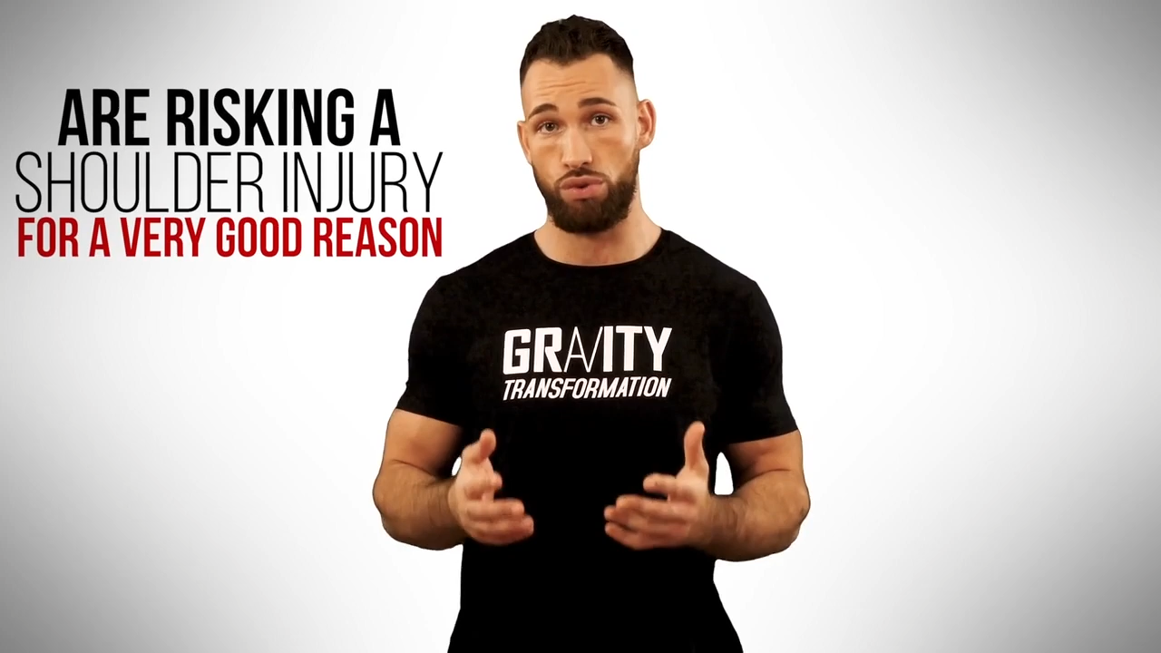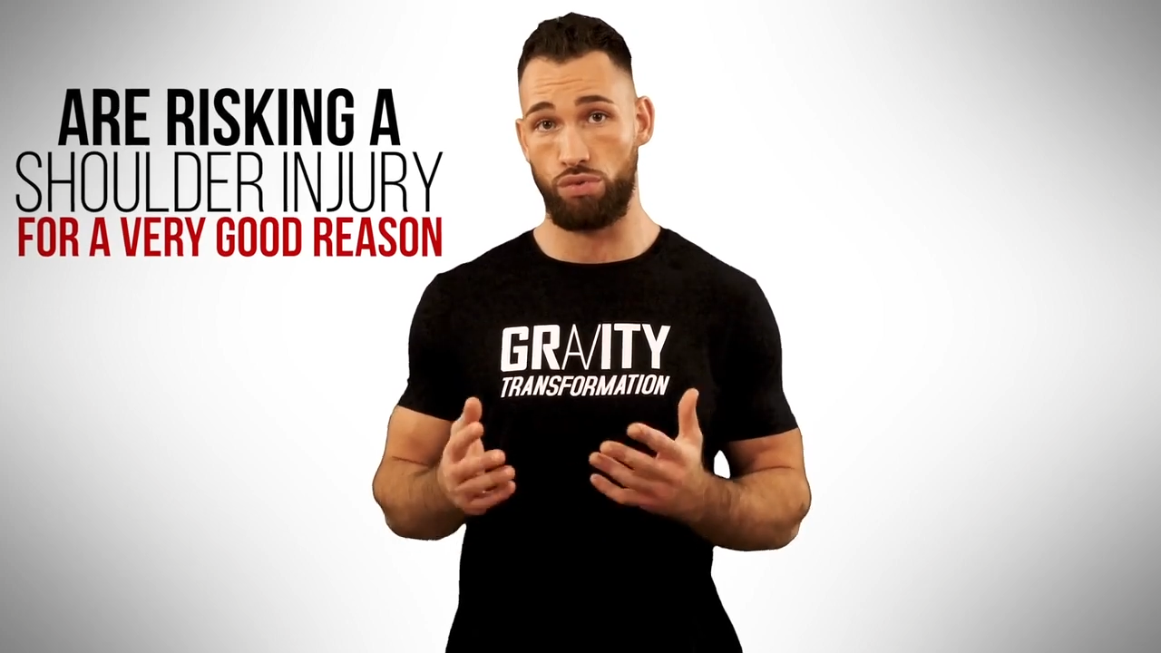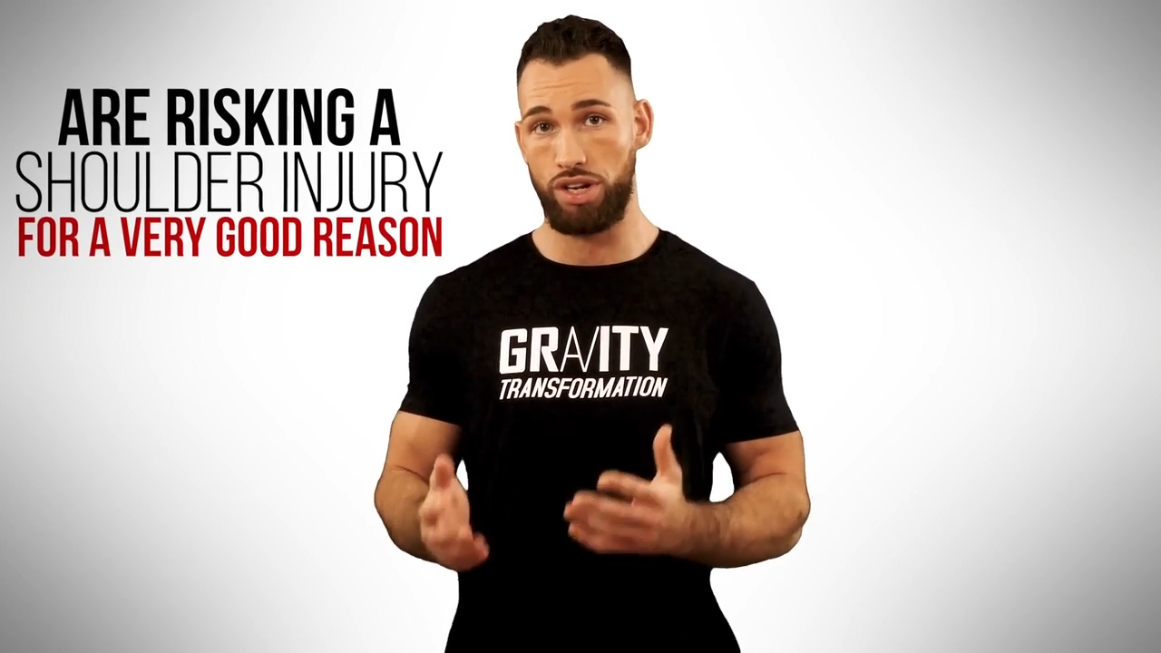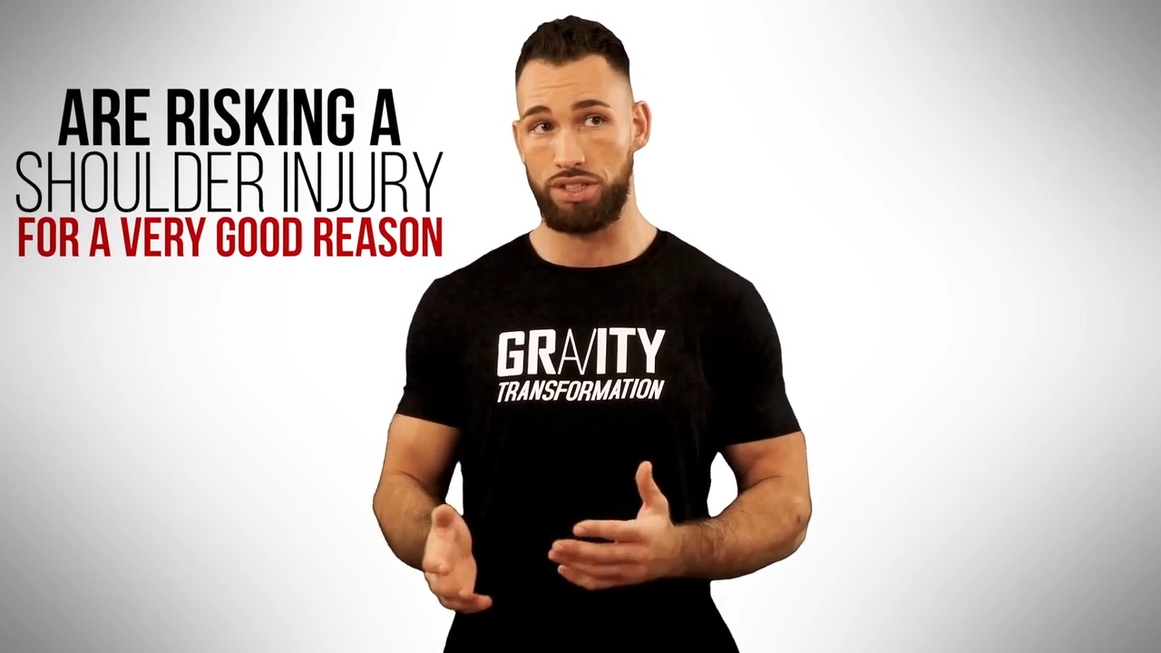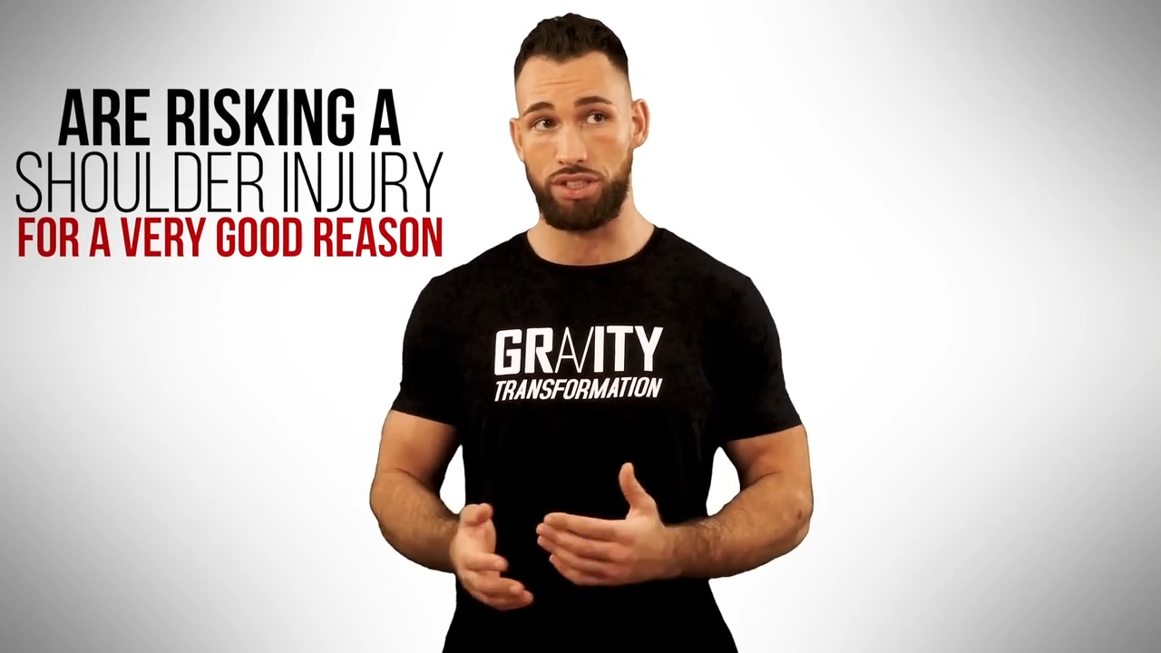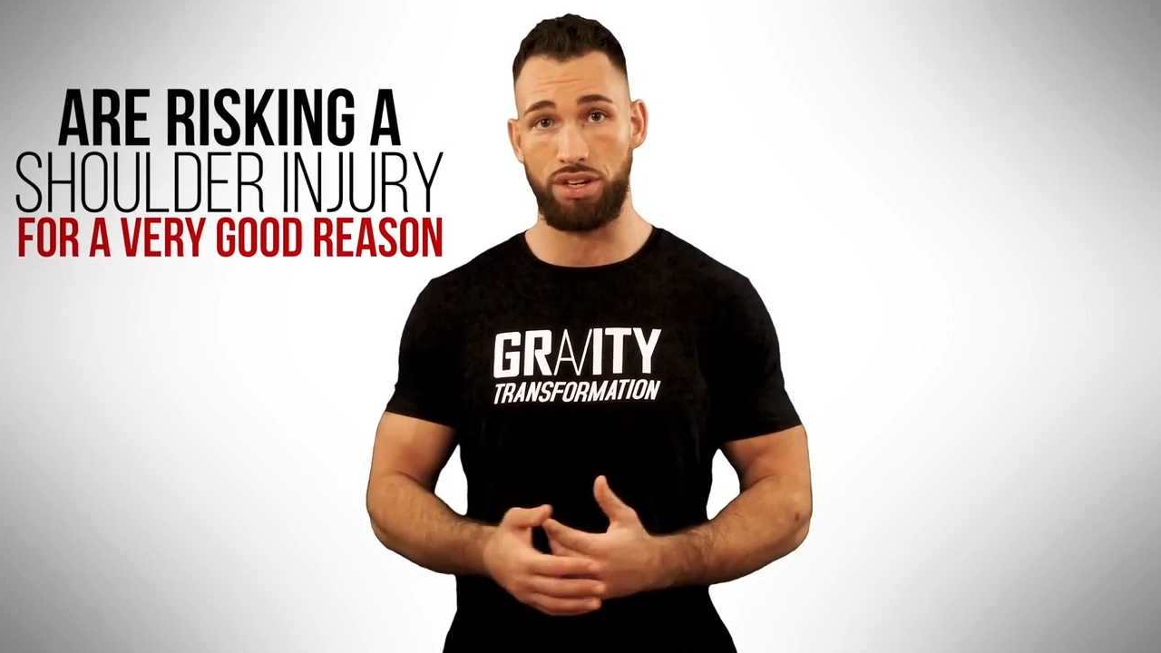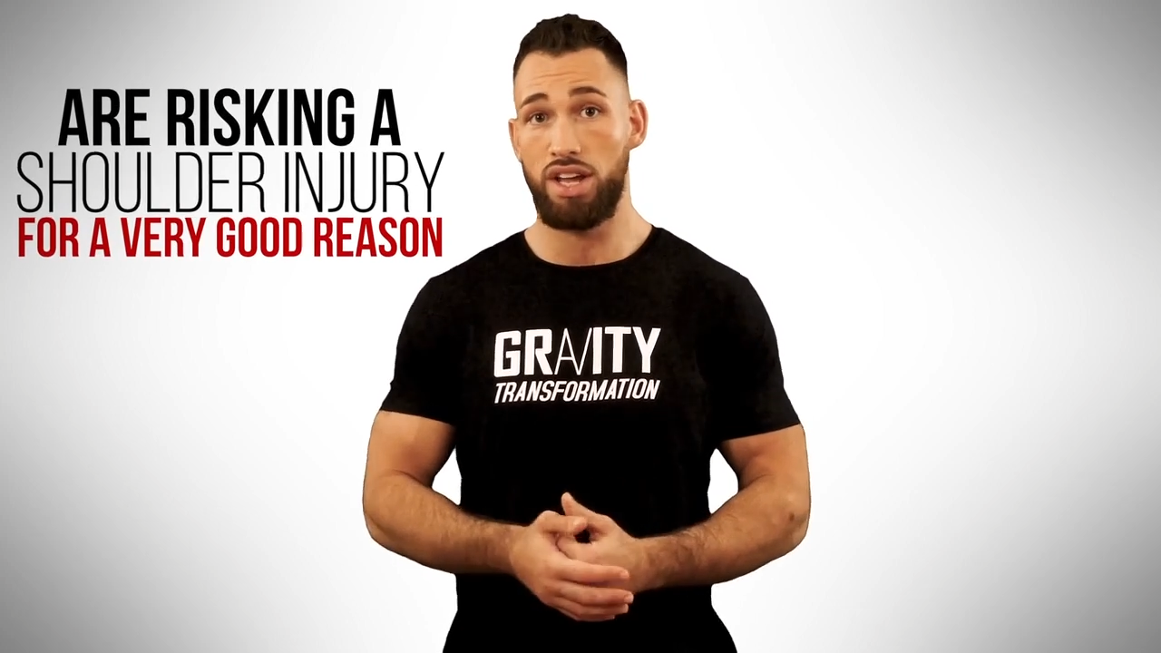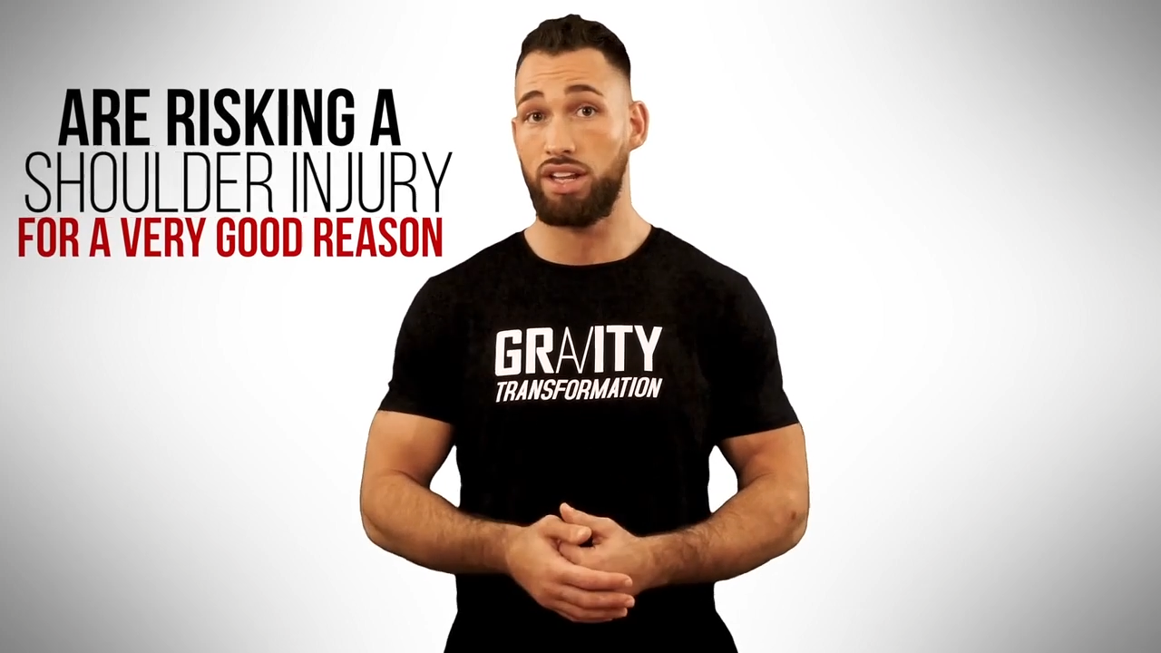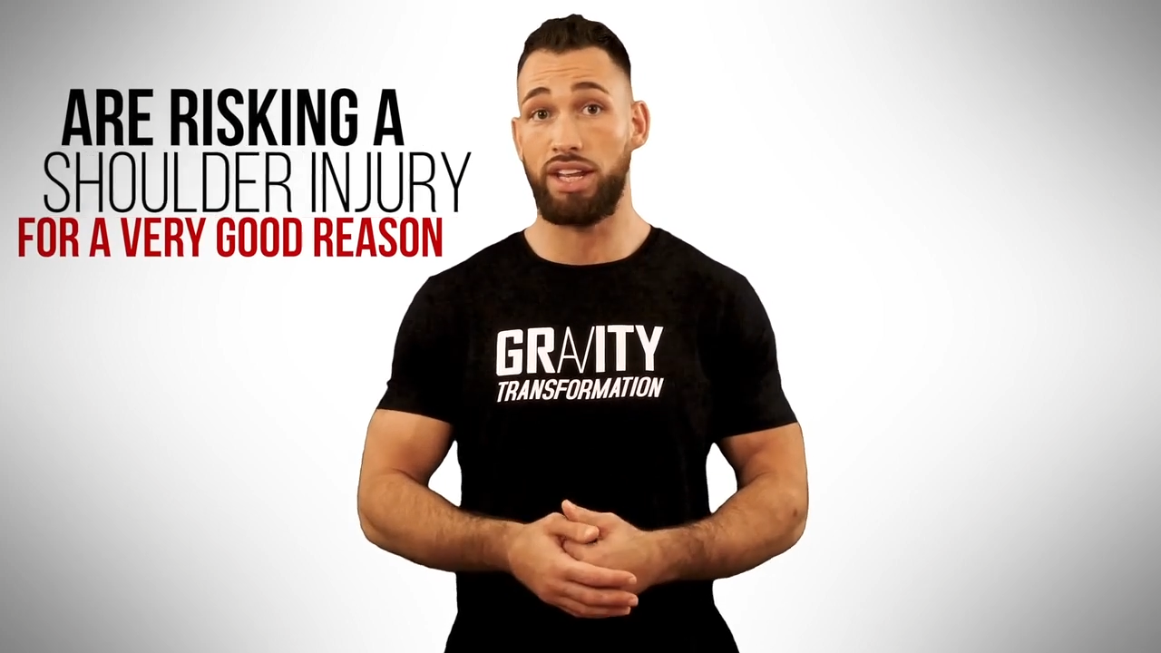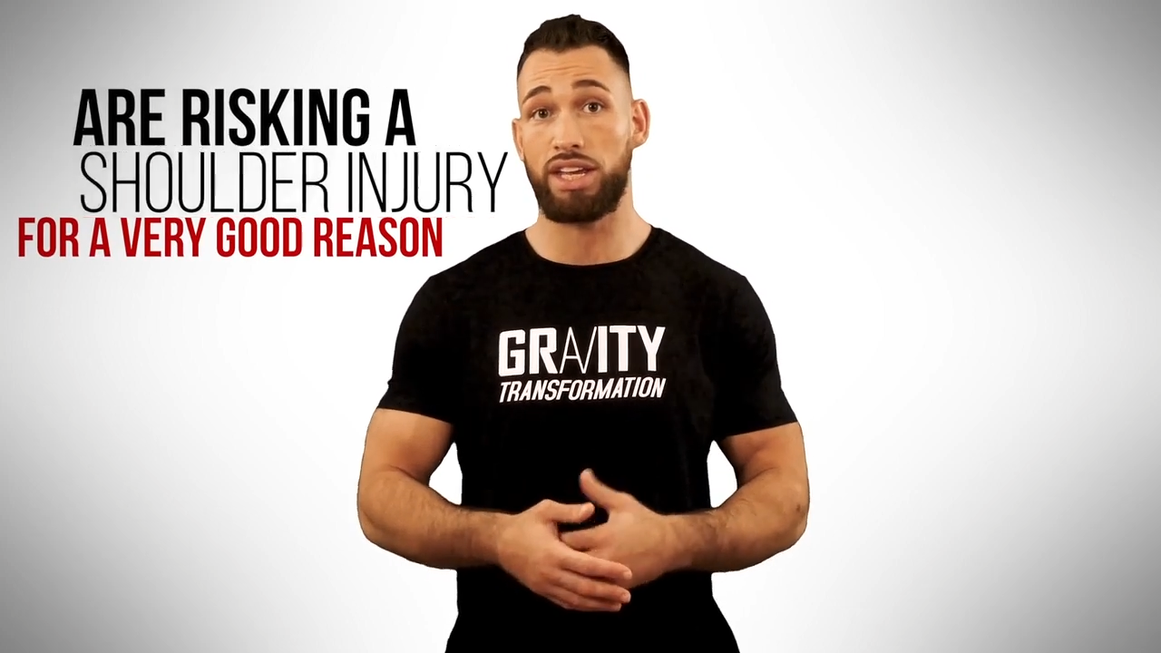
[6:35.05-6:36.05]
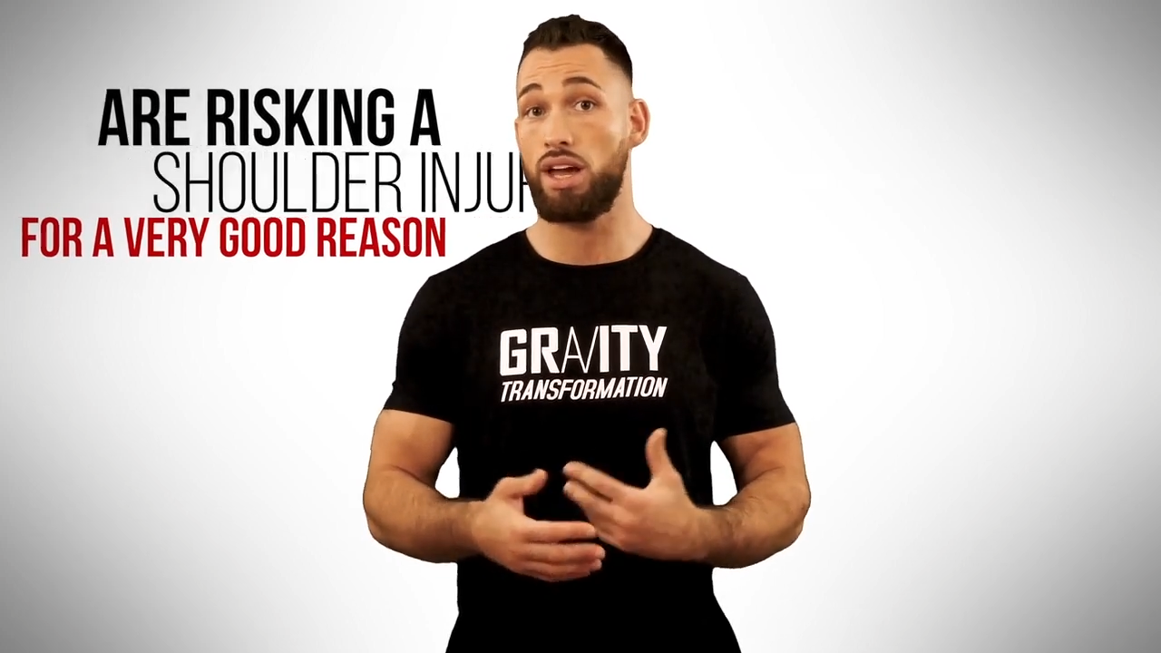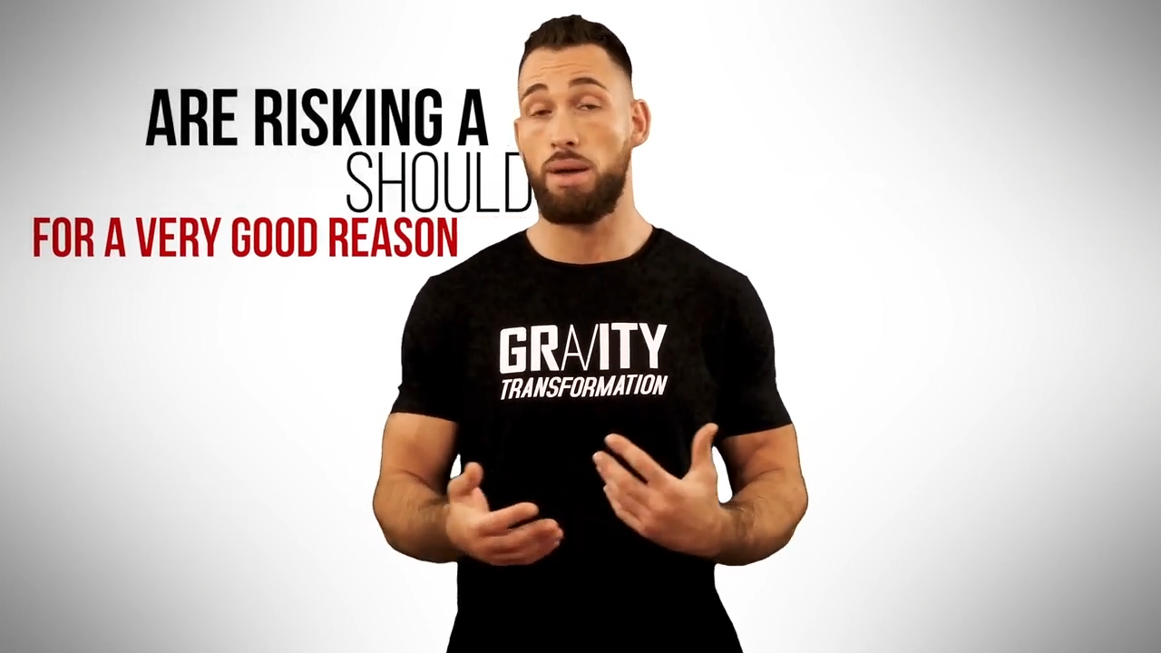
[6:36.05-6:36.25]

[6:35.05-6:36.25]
reason. Like